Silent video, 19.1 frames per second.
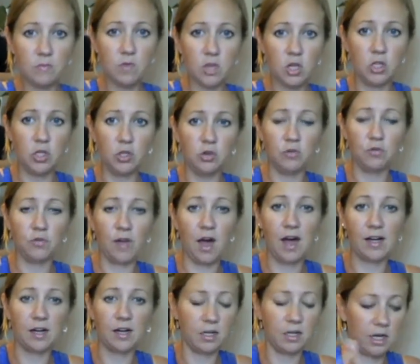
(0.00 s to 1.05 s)
you've
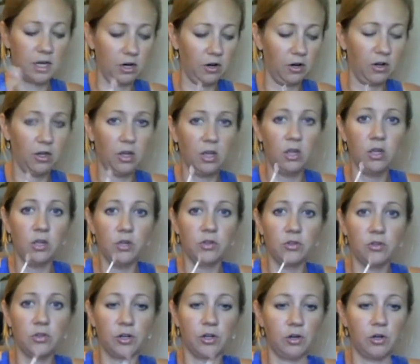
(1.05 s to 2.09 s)
got it on here.
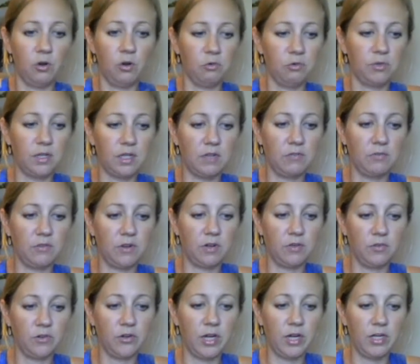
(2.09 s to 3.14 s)
You're going to hold it in front of
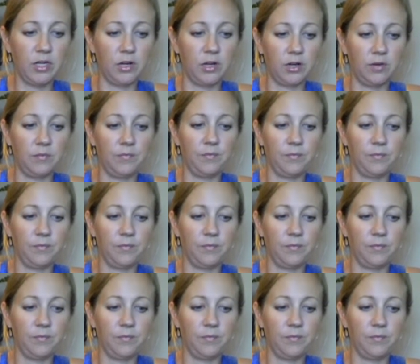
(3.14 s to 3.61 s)
your heater.